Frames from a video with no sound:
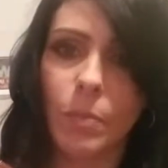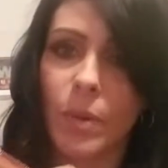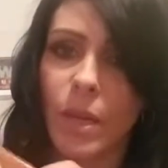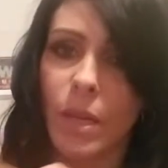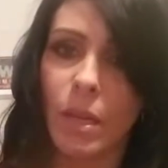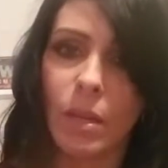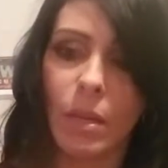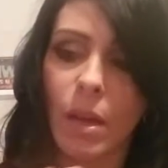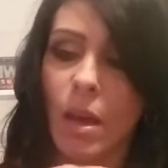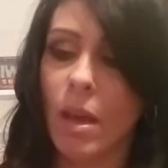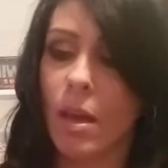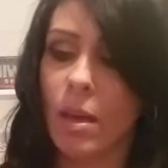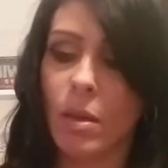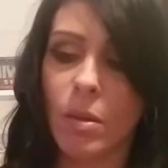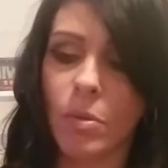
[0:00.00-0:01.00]
but
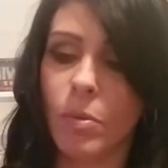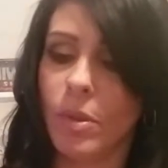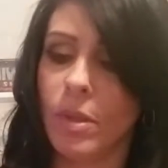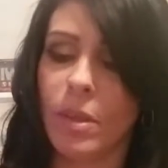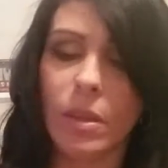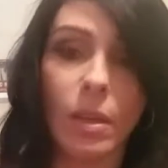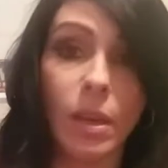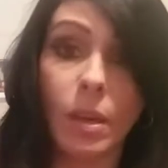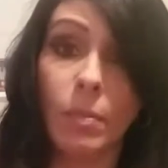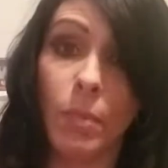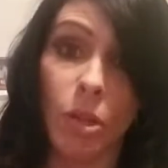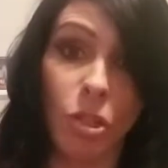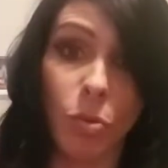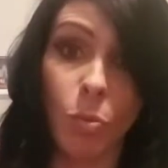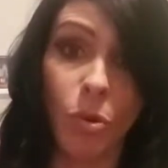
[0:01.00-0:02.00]
I wouldn't think
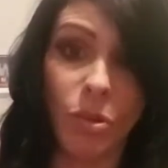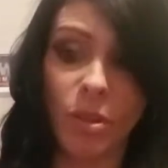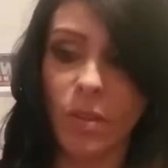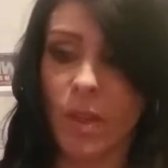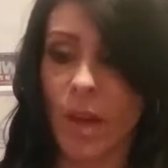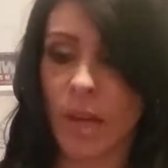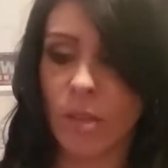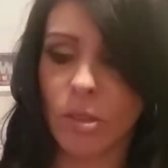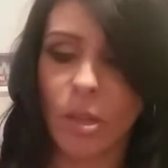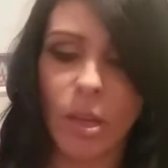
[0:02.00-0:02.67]
much more than that.